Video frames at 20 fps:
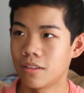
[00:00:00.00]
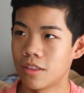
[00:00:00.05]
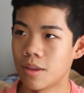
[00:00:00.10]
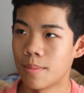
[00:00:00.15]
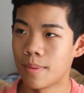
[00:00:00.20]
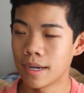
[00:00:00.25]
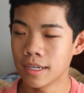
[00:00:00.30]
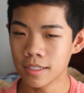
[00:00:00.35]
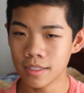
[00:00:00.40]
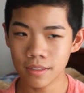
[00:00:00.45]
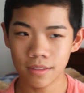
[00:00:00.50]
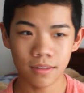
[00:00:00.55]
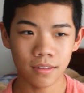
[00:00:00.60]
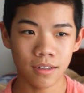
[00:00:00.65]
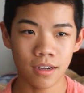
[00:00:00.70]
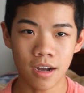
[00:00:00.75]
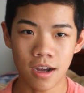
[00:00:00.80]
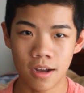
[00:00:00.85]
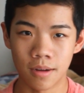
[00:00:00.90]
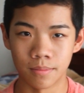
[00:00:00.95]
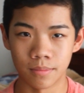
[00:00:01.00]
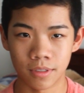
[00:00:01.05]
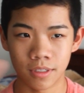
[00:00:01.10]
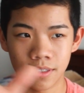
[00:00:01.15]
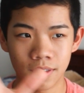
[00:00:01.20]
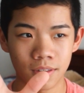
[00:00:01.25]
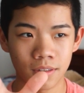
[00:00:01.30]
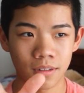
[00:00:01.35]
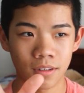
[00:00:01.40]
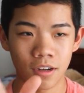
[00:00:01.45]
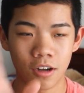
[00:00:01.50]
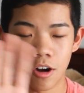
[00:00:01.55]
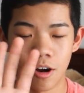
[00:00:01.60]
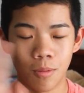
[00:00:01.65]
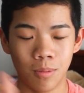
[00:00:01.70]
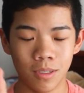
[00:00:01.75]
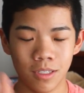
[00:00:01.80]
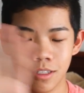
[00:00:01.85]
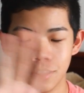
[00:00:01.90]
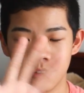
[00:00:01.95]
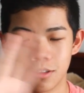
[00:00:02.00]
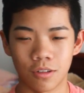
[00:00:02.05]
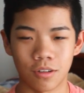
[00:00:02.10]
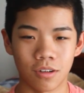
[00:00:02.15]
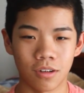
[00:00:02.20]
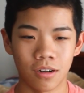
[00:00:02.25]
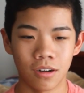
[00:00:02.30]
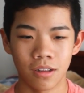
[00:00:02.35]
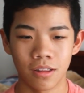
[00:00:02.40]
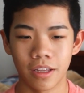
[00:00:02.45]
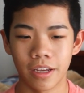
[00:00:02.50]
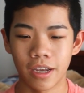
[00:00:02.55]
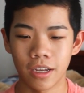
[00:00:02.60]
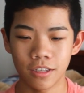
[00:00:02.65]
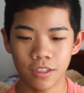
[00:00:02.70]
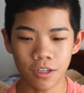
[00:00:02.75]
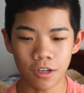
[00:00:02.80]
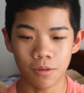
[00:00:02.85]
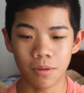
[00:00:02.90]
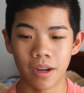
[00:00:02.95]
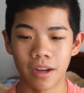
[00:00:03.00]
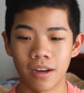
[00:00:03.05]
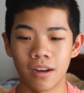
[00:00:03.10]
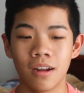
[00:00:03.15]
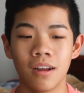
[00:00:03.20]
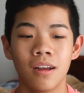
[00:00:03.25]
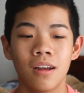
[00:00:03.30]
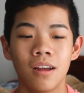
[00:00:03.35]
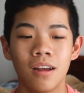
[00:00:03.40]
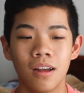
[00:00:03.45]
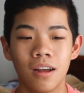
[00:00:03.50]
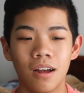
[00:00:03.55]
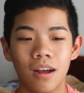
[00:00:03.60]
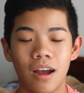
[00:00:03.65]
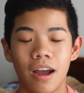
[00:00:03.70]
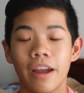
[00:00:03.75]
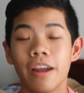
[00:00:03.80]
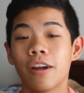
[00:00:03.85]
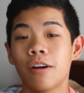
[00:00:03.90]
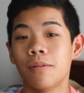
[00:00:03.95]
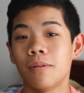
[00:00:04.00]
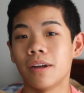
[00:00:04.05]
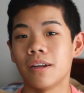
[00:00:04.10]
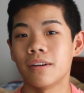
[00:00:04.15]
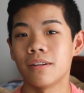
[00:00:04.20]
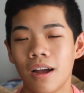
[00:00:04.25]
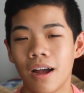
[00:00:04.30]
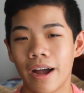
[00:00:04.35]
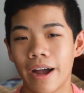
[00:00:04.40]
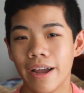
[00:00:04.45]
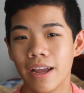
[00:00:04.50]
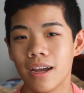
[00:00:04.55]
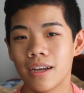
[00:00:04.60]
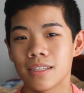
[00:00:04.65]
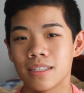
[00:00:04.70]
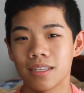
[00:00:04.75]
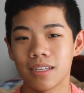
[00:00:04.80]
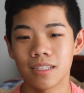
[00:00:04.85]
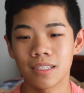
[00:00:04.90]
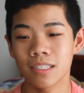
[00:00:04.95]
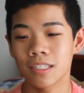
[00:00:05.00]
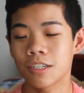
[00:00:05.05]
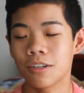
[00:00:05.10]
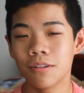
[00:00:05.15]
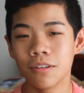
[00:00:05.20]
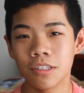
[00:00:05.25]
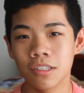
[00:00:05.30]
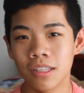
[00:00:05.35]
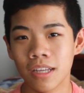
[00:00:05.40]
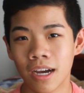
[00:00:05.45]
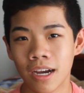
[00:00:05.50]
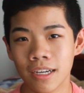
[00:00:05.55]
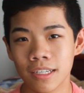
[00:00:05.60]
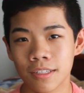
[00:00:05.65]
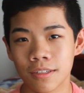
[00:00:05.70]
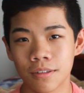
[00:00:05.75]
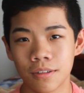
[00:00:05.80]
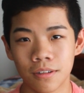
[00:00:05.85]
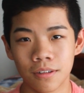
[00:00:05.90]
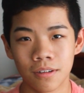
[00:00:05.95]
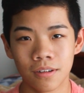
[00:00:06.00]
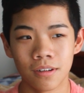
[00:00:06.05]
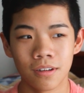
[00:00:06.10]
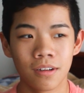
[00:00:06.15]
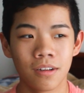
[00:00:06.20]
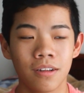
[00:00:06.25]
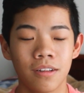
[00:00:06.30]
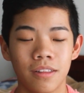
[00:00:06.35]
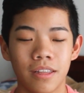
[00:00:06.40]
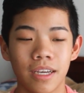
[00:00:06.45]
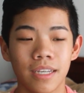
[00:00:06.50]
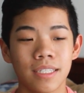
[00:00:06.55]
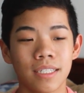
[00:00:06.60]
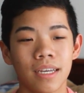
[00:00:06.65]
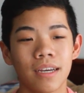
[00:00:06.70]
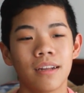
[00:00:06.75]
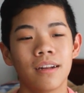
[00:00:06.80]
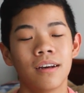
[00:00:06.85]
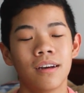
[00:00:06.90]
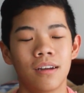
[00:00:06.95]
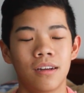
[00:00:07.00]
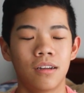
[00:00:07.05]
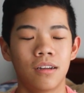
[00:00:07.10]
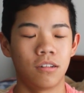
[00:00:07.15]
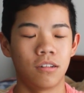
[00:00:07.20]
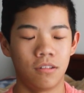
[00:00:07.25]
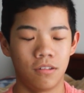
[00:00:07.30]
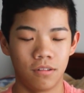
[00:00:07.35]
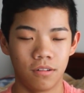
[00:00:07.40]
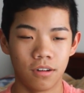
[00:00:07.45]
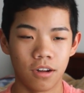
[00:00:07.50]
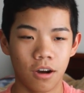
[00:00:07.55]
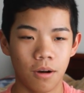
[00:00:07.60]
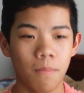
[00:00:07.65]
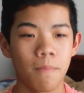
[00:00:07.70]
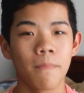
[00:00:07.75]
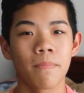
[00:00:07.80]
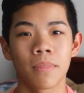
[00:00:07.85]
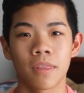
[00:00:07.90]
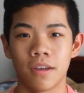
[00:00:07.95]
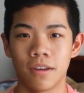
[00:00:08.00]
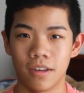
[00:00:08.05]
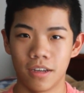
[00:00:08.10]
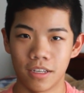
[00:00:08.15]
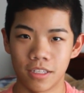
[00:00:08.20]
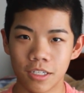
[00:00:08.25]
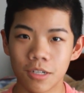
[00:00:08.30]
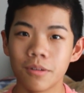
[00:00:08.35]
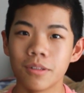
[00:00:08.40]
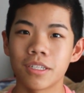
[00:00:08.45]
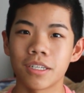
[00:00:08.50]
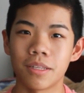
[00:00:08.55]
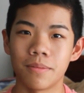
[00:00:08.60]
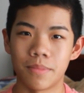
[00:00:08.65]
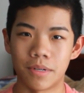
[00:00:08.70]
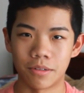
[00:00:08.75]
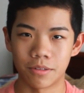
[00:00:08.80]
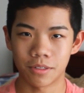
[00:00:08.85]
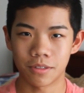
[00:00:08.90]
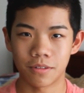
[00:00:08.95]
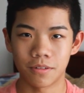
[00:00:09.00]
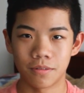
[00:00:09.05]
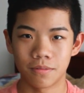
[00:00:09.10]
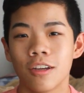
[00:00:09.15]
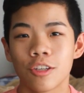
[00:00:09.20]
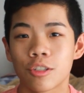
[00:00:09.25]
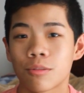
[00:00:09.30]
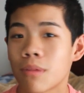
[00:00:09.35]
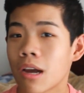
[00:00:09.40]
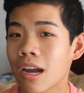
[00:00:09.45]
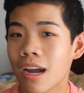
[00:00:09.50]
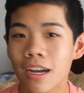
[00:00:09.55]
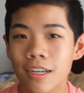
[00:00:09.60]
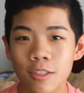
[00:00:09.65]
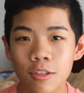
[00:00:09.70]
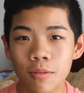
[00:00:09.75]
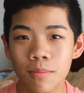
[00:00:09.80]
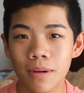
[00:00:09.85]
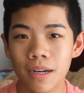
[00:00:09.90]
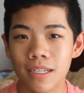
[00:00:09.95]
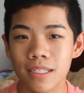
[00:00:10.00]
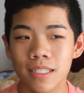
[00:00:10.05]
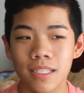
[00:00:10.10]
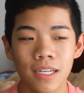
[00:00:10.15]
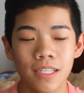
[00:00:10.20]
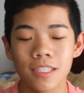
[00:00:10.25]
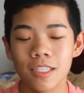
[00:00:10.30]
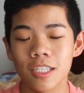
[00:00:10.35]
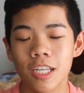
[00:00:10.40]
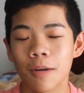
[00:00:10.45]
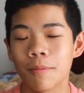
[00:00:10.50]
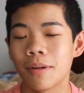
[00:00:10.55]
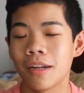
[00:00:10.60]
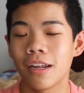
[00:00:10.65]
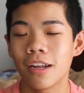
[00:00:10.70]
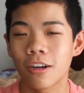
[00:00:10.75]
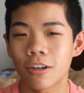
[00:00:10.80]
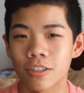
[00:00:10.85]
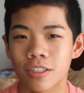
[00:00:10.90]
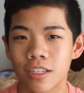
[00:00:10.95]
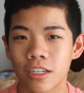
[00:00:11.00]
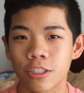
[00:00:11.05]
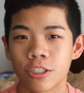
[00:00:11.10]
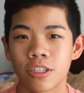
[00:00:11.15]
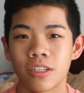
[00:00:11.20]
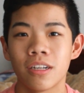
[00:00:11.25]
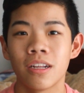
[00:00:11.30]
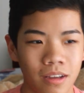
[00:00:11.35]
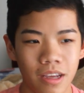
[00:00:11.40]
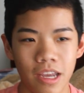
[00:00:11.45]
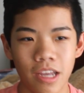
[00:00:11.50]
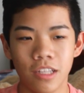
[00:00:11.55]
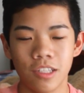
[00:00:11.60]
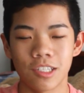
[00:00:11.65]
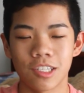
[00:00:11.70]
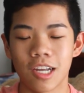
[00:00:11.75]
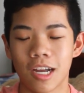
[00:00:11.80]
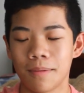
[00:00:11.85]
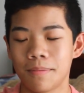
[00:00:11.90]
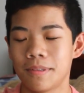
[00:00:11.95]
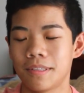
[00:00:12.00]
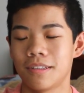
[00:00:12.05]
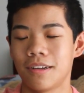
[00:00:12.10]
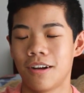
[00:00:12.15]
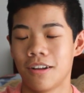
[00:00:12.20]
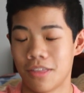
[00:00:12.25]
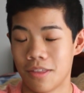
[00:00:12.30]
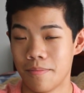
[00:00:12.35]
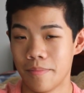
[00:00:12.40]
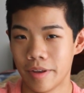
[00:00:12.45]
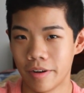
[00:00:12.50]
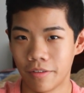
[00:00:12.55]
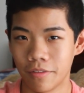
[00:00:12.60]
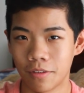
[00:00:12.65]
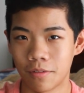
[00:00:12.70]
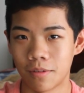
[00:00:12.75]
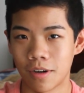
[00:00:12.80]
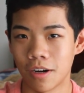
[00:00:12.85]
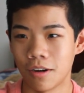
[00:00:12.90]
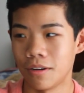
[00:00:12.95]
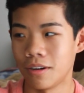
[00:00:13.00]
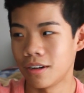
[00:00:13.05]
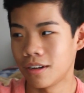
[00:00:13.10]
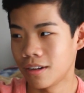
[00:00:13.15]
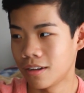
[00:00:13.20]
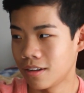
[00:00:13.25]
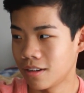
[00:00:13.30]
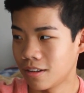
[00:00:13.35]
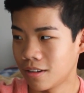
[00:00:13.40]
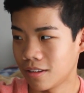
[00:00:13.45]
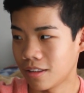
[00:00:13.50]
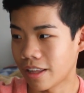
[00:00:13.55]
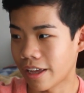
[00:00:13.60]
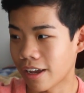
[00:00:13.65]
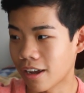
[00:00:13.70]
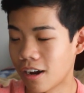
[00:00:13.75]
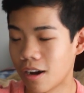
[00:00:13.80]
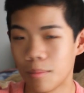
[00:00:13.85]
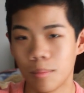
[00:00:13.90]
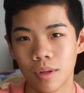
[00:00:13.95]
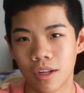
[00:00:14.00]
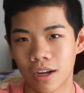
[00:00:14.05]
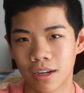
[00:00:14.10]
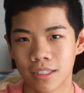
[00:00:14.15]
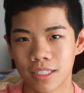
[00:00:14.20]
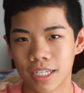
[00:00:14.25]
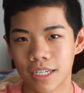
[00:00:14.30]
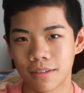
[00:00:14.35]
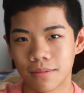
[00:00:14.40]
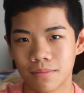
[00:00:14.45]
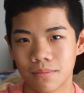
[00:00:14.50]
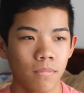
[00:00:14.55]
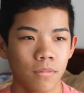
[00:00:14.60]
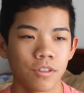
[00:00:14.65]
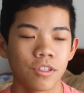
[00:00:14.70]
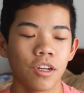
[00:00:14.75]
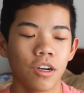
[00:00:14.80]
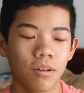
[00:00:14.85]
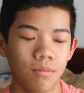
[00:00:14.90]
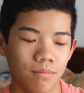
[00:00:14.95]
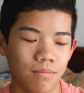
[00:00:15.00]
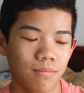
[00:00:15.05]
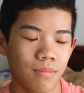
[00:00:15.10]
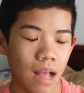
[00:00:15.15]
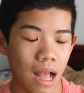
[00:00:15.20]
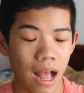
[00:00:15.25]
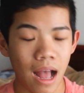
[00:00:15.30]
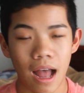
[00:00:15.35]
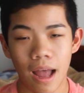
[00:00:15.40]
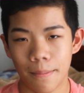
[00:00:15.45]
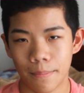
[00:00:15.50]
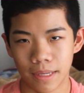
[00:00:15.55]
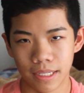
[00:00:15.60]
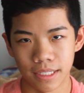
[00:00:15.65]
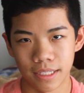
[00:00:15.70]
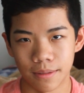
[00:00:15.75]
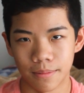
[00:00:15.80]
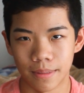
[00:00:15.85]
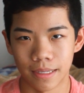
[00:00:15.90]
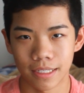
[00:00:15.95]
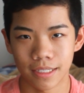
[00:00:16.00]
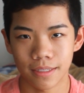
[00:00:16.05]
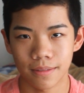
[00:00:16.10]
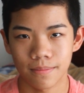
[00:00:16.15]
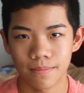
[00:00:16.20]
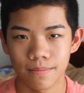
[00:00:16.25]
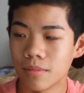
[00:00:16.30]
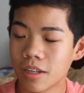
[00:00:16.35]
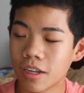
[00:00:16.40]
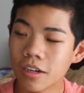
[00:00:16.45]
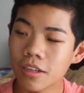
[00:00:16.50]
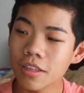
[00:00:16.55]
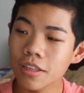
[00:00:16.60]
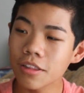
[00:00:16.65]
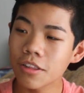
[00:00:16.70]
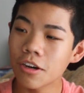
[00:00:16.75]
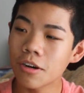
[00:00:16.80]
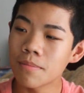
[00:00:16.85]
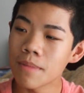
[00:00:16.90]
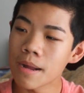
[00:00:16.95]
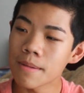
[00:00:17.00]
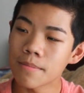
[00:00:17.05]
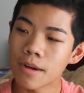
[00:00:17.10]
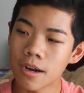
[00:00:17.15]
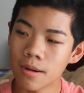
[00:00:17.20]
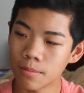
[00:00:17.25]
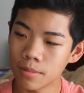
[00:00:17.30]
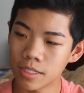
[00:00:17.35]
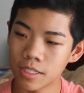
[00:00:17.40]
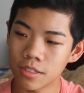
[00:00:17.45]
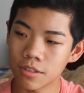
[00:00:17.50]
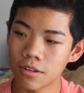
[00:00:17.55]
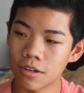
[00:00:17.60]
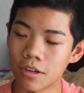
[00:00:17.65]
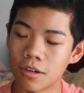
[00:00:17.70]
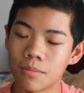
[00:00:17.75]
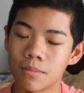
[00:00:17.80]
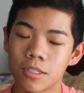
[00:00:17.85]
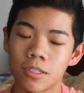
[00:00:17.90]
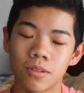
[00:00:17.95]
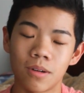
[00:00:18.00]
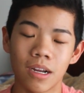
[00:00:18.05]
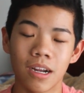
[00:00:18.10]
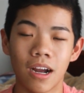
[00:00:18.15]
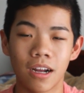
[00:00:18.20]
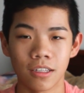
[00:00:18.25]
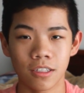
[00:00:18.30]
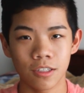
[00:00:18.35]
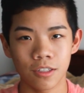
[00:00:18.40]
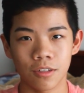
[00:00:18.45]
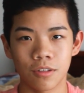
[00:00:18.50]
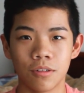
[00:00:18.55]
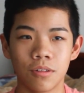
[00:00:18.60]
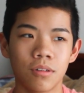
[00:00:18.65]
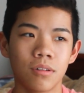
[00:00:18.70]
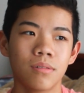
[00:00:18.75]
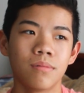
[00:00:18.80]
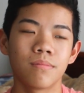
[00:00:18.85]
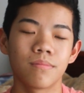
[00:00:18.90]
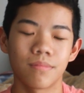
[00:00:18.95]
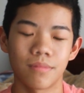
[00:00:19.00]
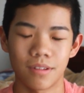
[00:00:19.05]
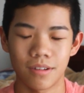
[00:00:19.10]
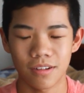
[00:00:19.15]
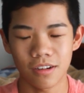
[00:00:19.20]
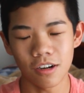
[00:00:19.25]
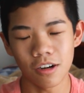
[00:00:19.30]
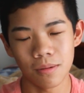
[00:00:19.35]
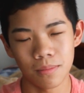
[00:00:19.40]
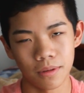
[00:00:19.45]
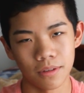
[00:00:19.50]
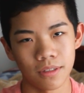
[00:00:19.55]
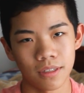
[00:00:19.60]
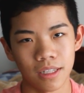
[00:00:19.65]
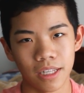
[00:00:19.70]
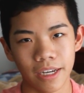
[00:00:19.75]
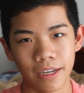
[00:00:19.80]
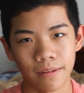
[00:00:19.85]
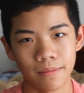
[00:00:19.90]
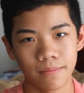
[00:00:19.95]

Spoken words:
The bus comes, opens the door, the kids go in, I go in. I ask, is this going to the high school? They said, no. It's going to the middle school. So my high school bus doesn't stop at an intersection, it stops on the middle of the road, like a block down. So I missed the bus. Luckily though, my mom was still home, so I got to school almost late.